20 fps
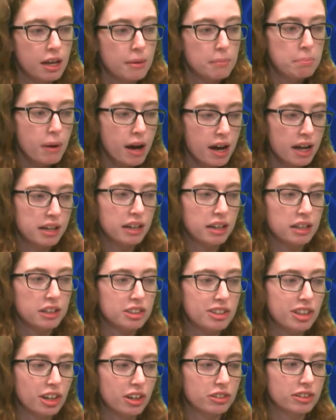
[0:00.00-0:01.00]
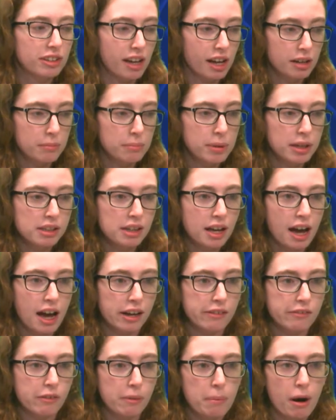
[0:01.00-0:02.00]
But there's got to be
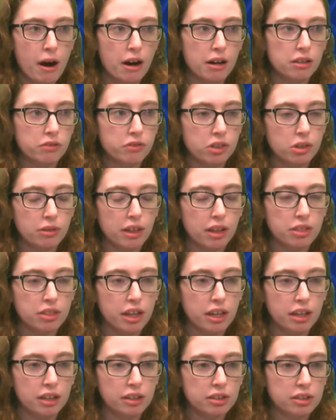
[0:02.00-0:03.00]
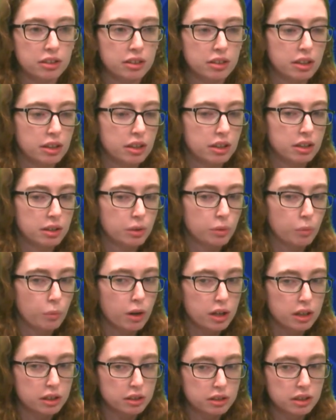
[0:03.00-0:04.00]
kind of a part of you that thinks,
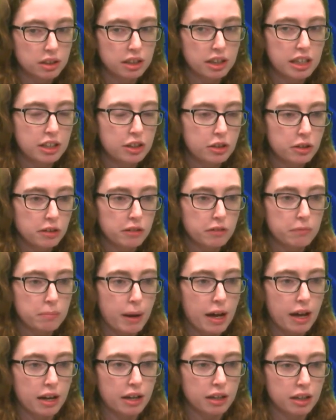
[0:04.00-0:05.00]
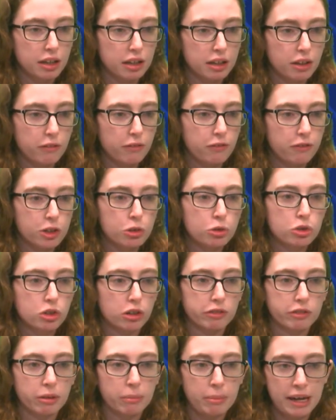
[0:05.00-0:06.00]
well, he could have been the future
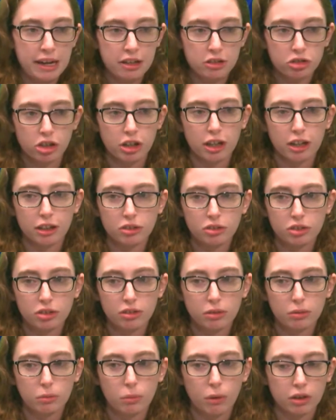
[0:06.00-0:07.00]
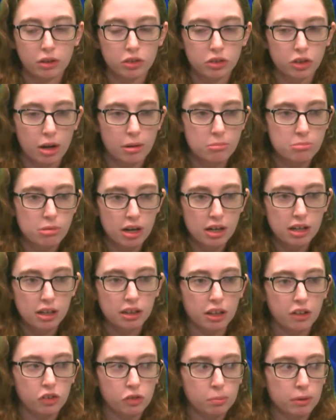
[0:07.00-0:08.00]
of the Patriots once Tom Brady
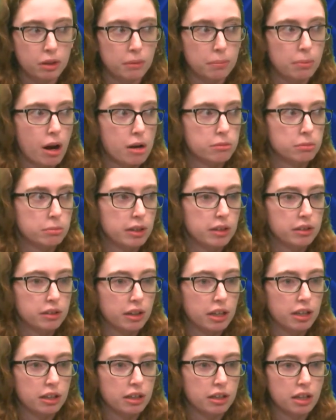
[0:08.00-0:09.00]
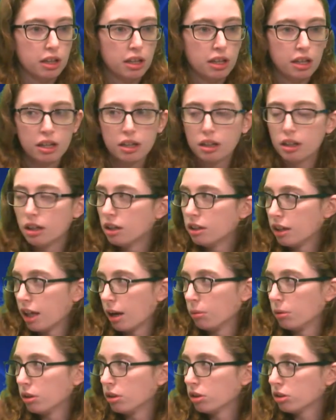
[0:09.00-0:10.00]
leaves. But the problem is, like,
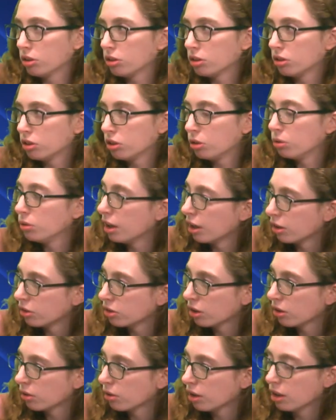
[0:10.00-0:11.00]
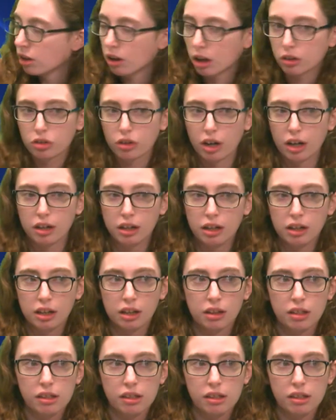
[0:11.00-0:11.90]
that was 2 years ago that he got traded, and